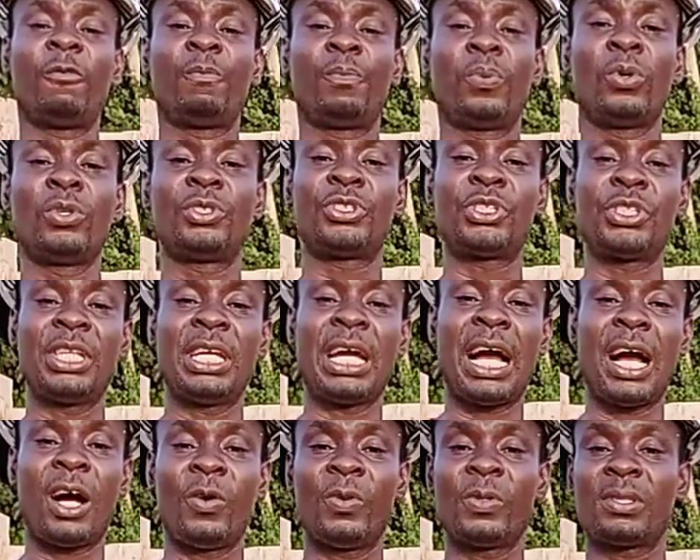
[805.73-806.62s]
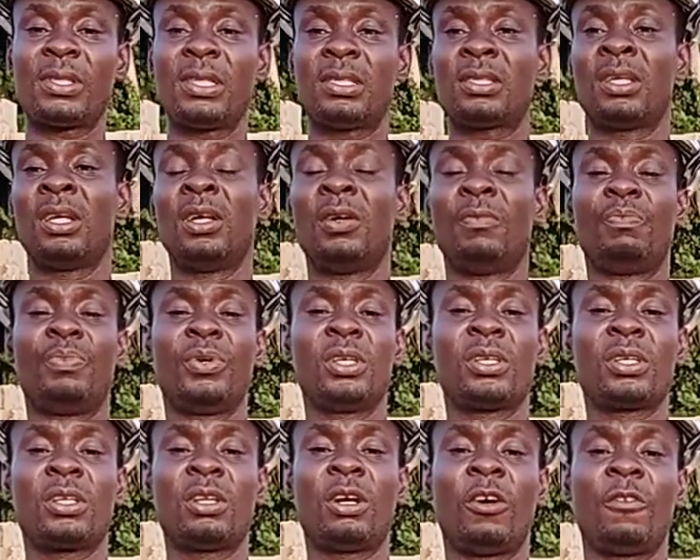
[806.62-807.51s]
poultry houses,
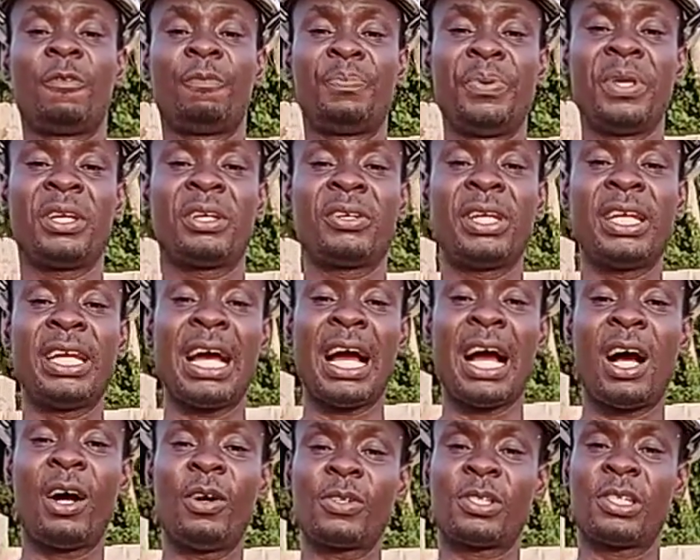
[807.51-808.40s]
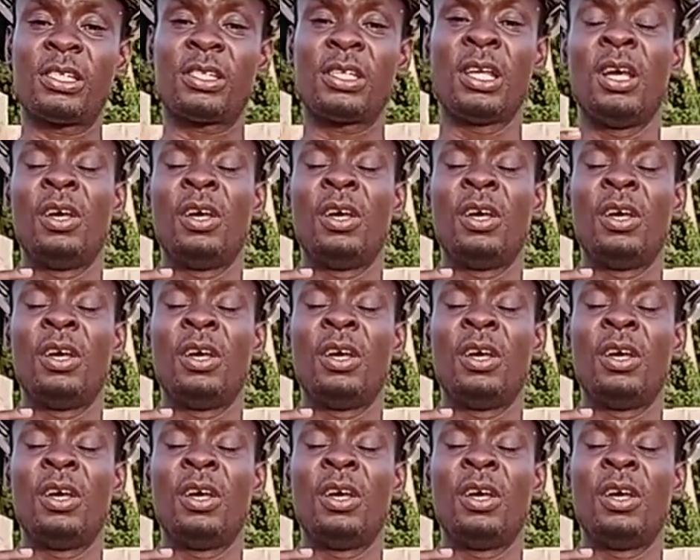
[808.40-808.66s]
building of piggery houses,